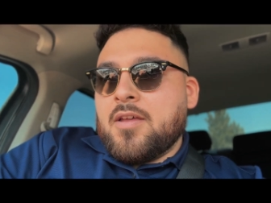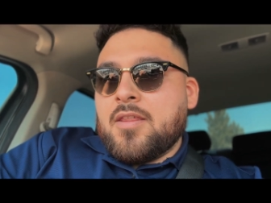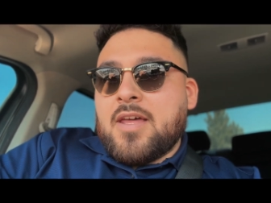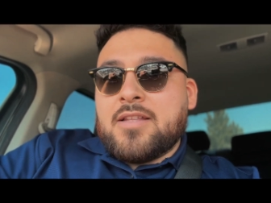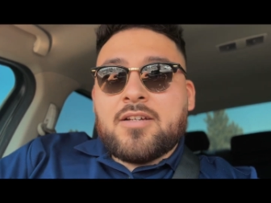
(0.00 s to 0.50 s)

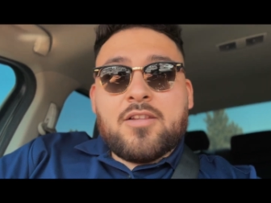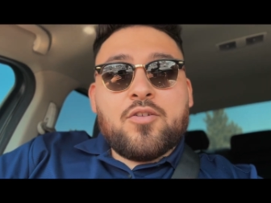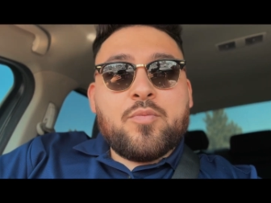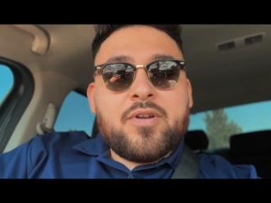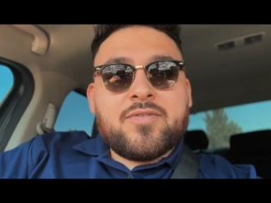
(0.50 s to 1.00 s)
that took a
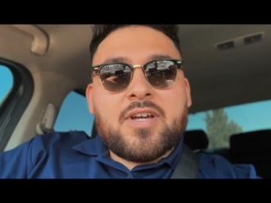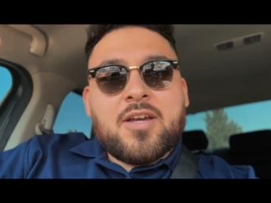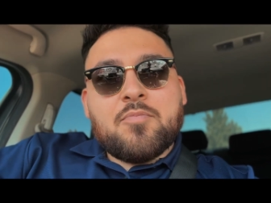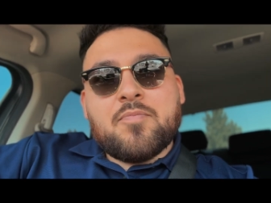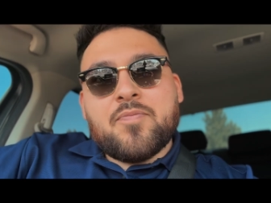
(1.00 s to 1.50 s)
little bit of
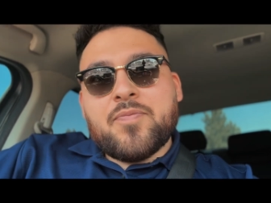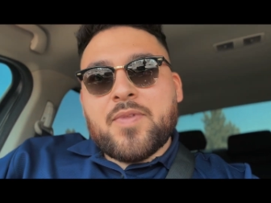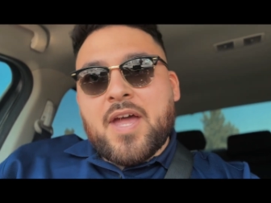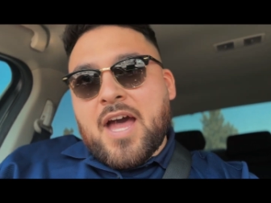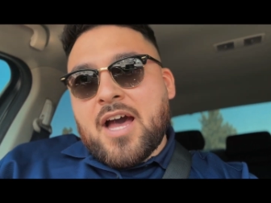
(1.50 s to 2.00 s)
time
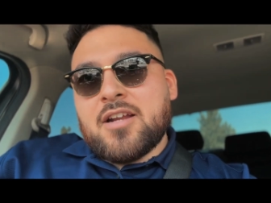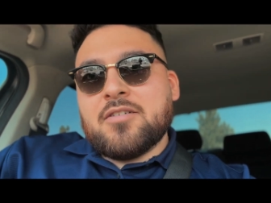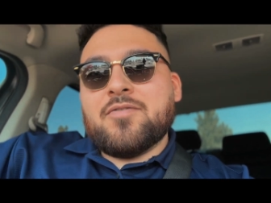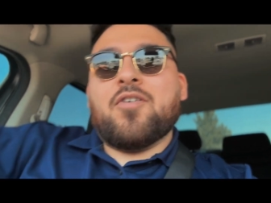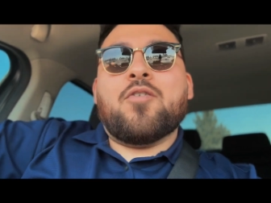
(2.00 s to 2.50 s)
out
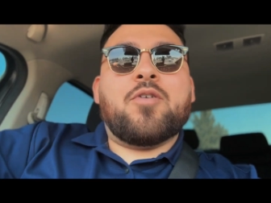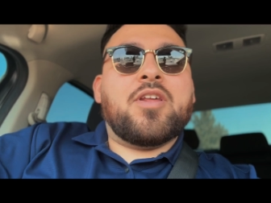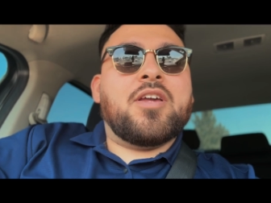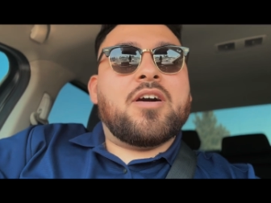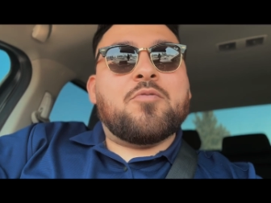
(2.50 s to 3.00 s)
of
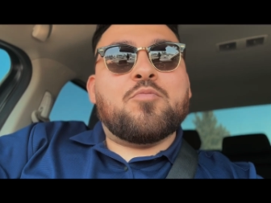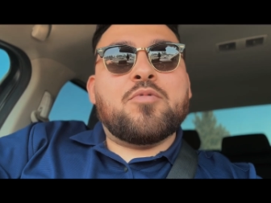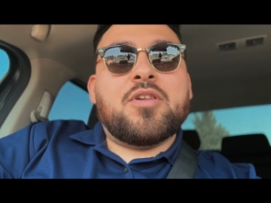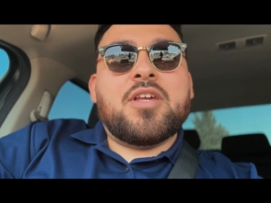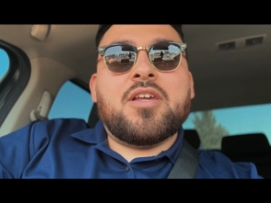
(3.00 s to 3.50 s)
already a
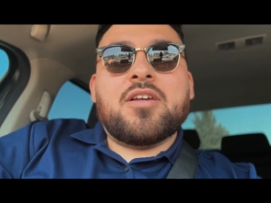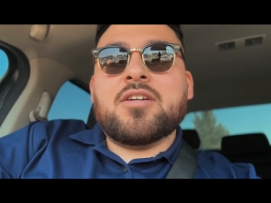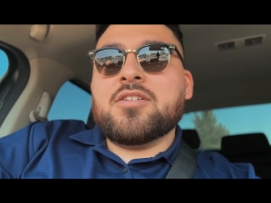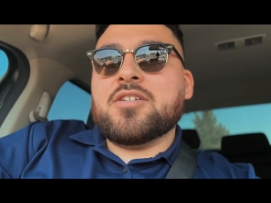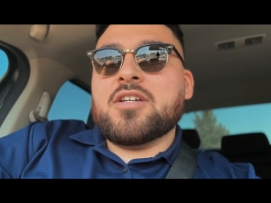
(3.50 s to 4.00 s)
really
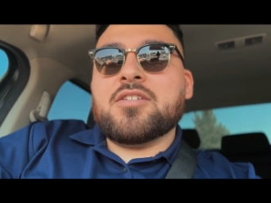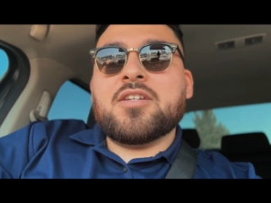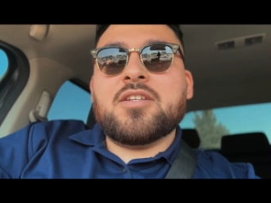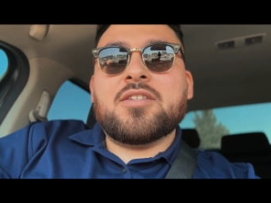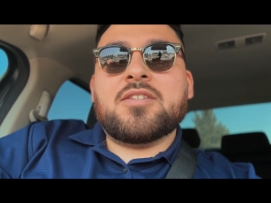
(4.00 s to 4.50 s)

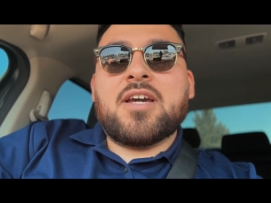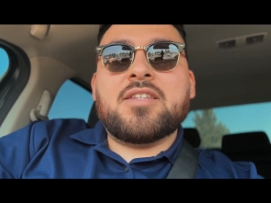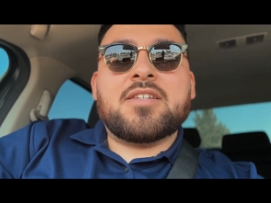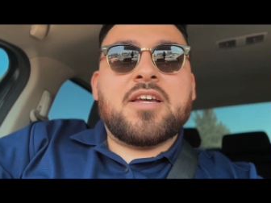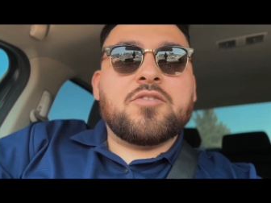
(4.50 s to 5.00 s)
congested and
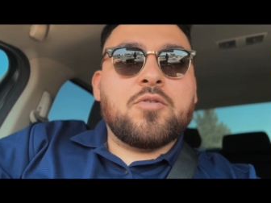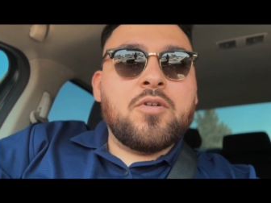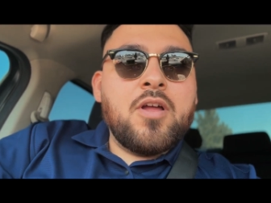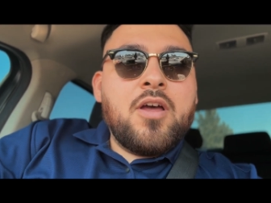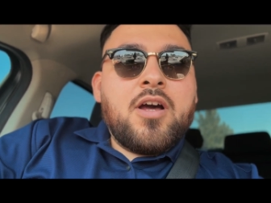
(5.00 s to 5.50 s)
tight
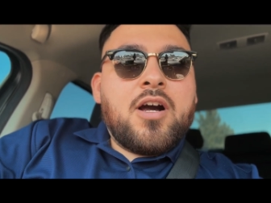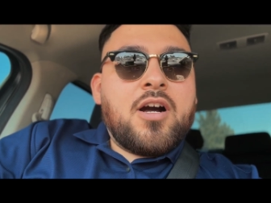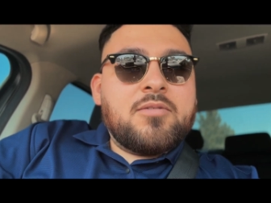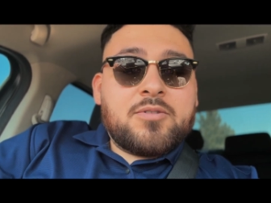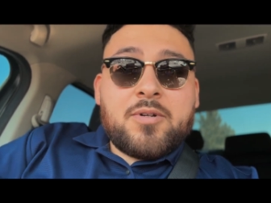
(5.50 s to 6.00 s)
schedule.
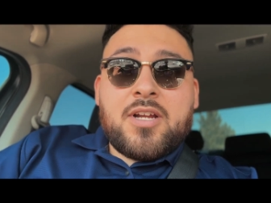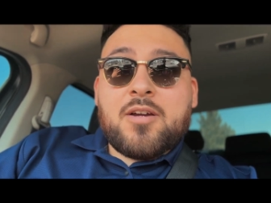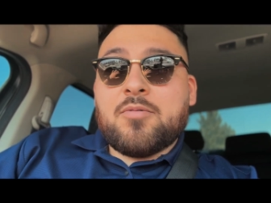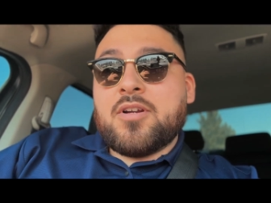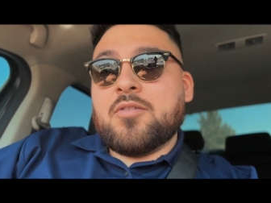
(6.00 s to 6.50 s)
So right
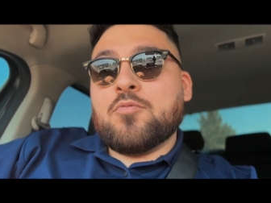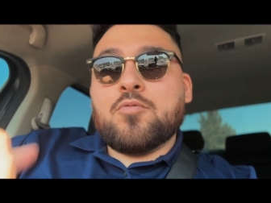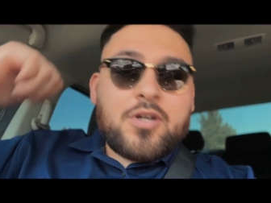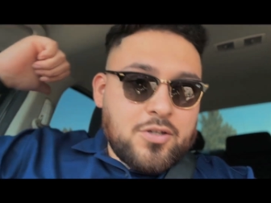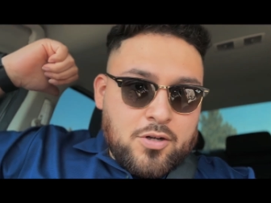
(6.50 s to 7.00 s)
now we're gonna
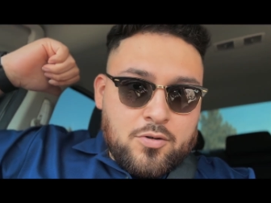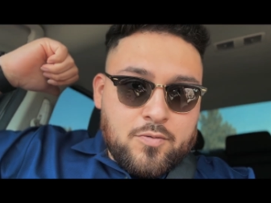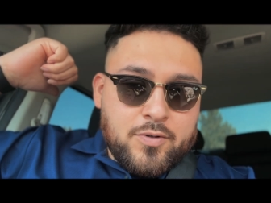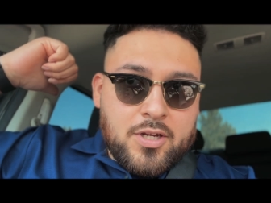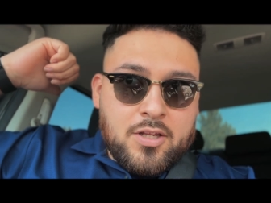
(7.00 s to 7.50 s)
rush on
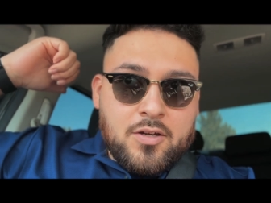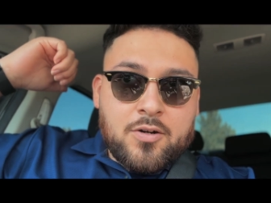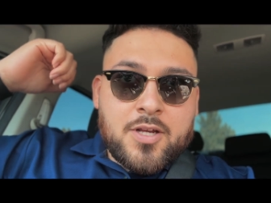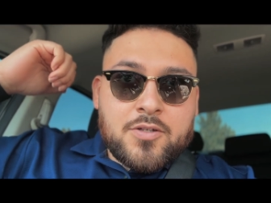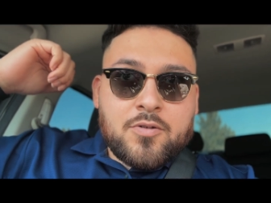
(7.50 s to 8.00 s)
over to get the
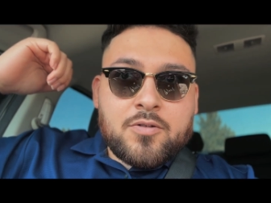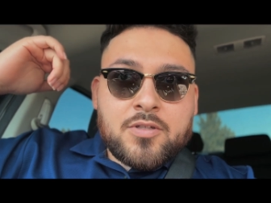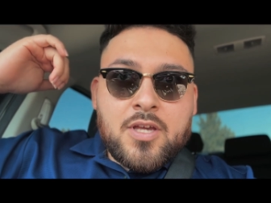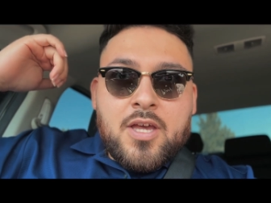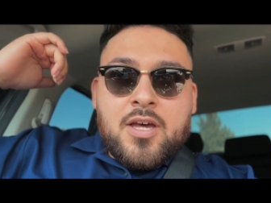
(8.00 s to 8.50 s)

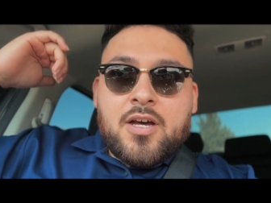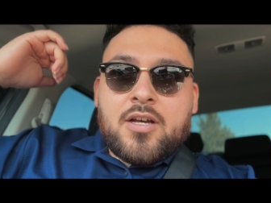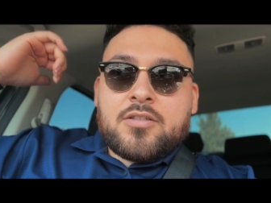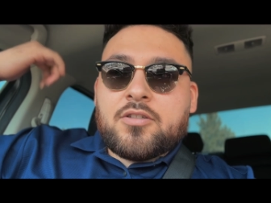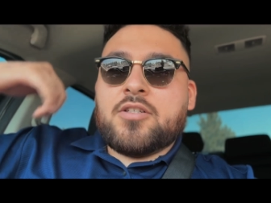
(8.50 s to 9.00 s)
credentials,
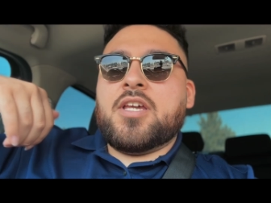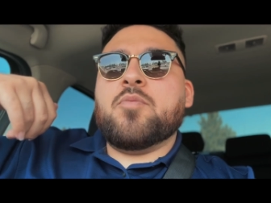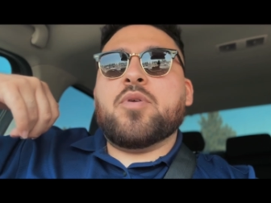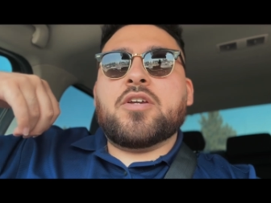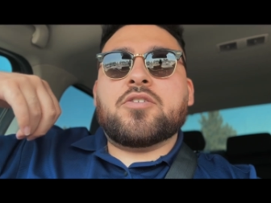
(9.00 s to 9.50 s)
start
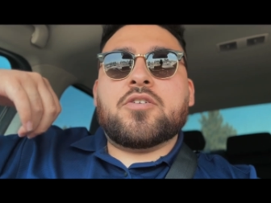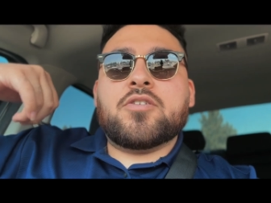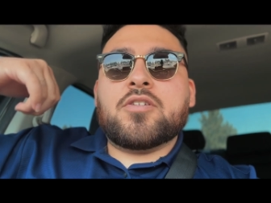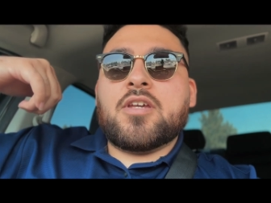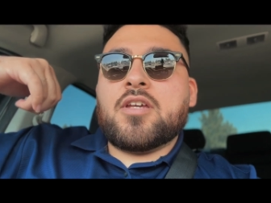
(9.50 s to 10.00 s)
taking
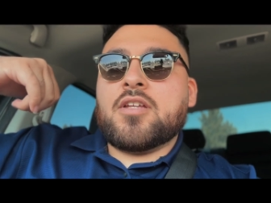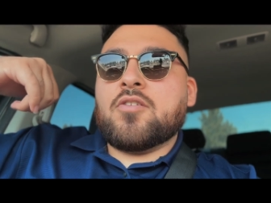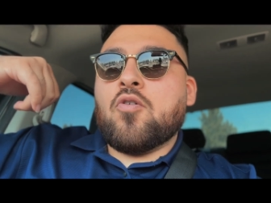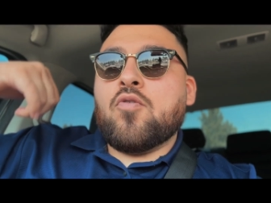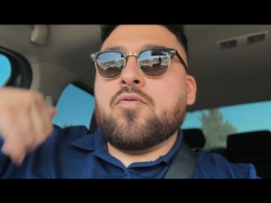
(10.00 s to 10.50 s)
pictures,
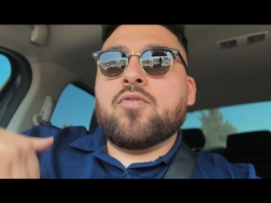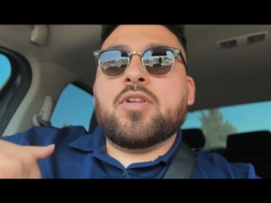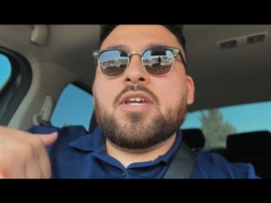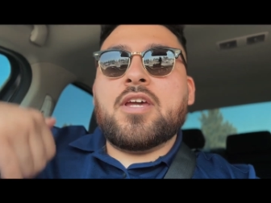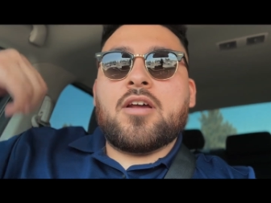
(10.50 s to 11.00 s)
and
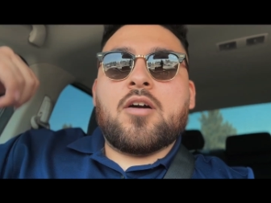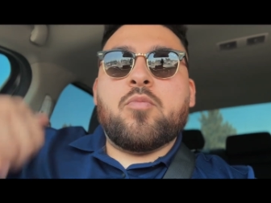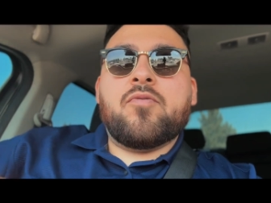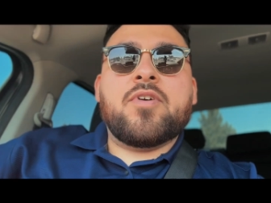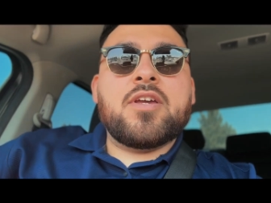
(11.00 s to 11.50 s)
hopefully get a
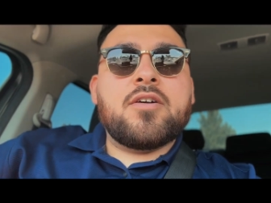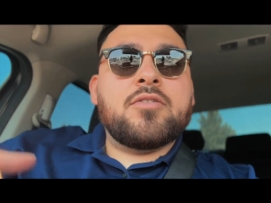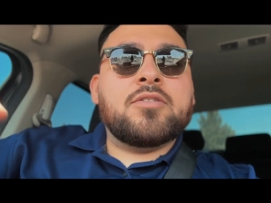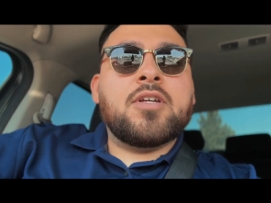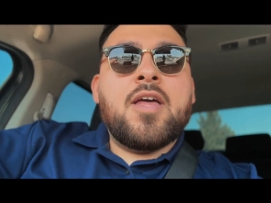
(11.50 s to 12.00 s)
couple
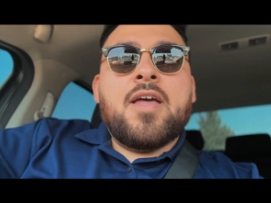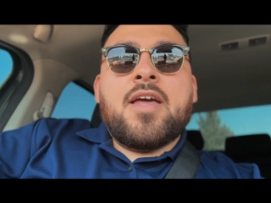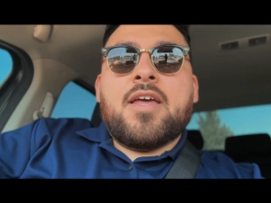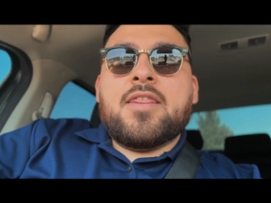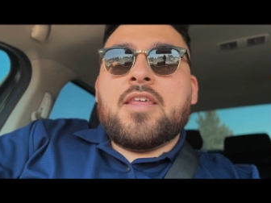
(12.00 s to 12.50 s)
videos,
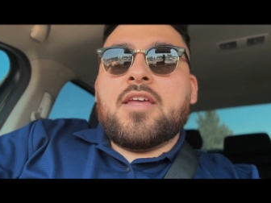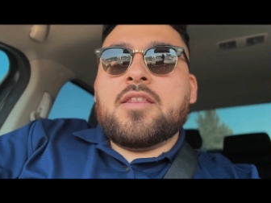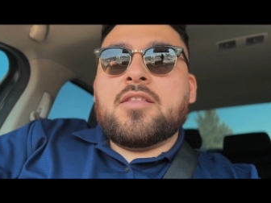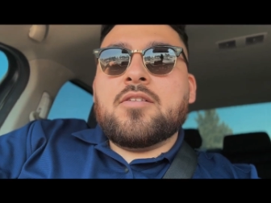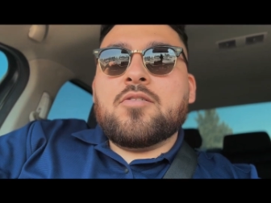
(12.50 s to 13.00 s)
and
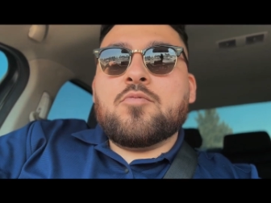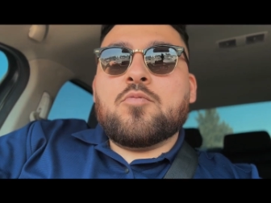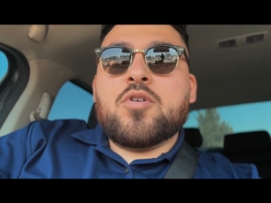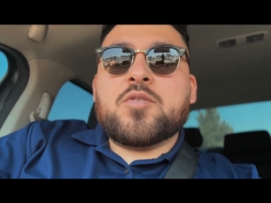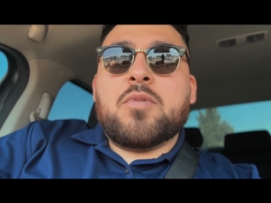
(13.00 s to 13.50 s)
then
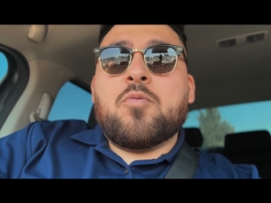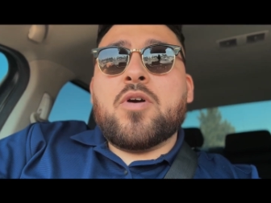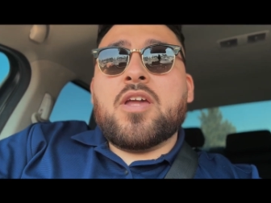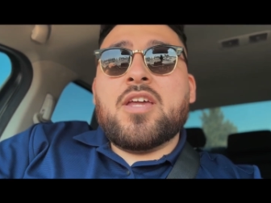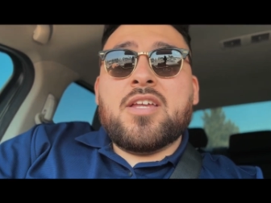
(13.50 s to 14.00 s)
rush my
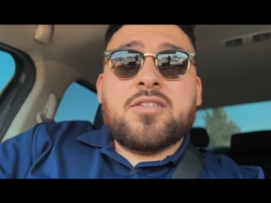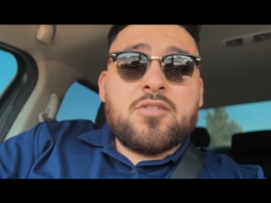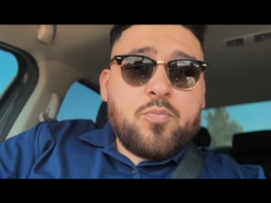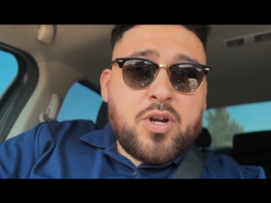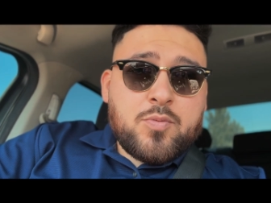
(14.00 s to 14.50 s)
way into the press